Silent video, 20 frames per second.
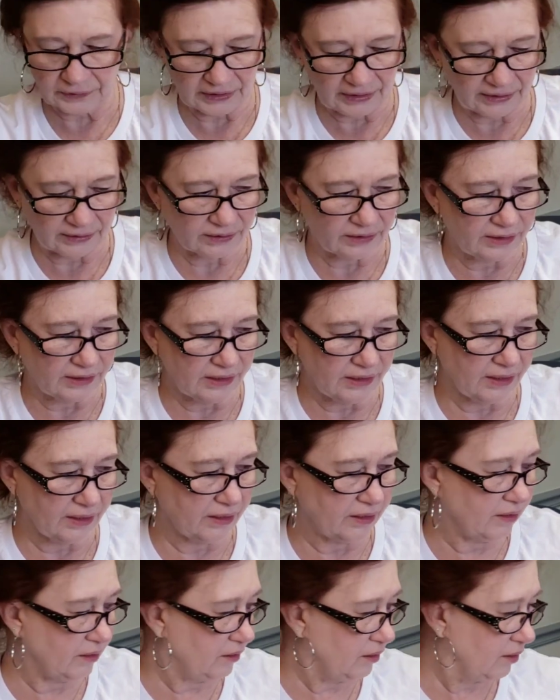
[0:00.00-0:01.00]
And
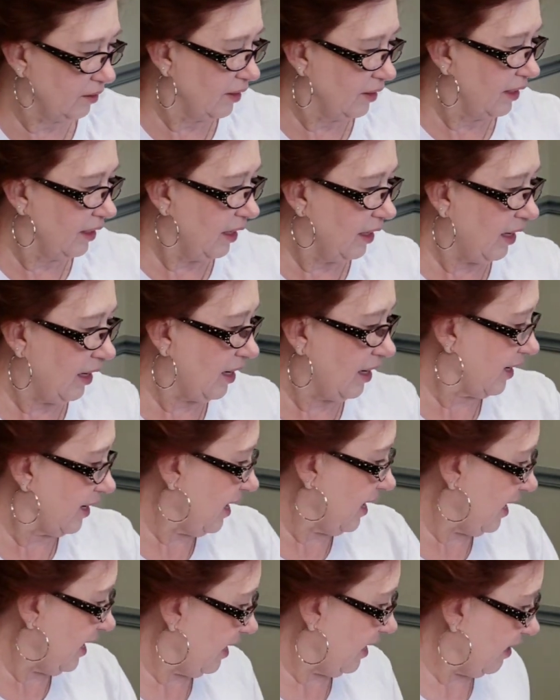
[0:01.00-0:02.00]
then
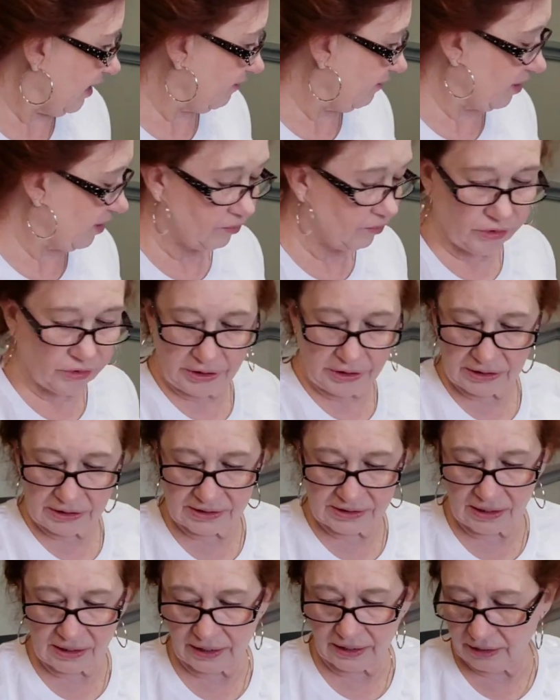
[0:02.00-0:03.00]
I'm really
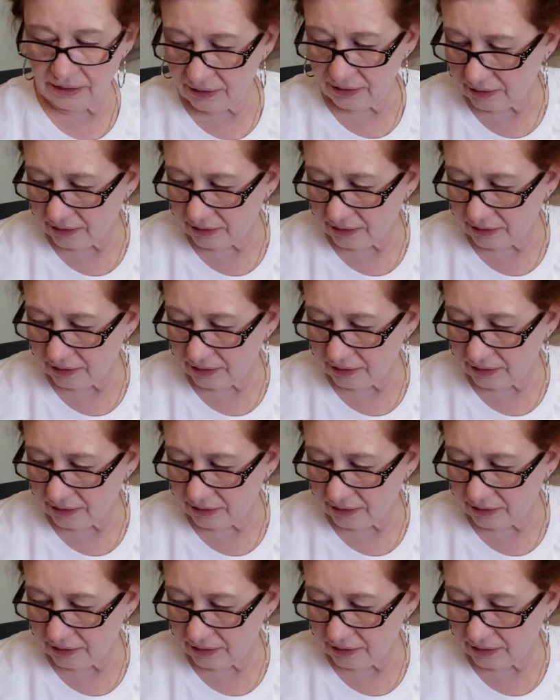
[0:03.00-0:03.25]
excited,